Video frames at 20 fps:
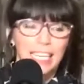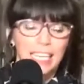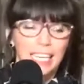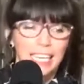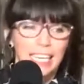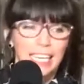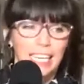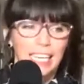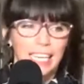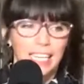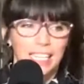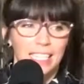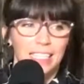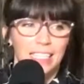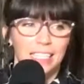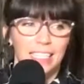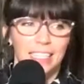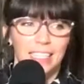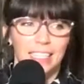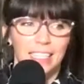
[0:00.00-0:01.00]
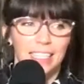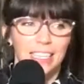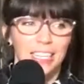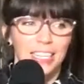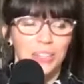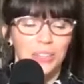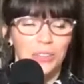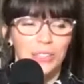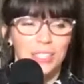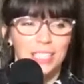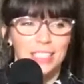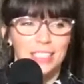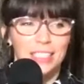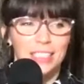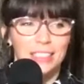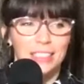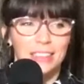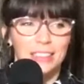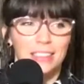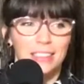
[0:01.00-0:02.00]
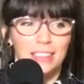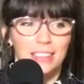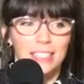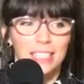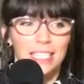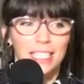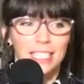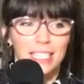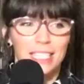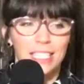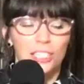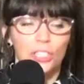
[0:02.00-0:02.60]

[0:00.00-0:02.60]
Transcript: And, you know, since then,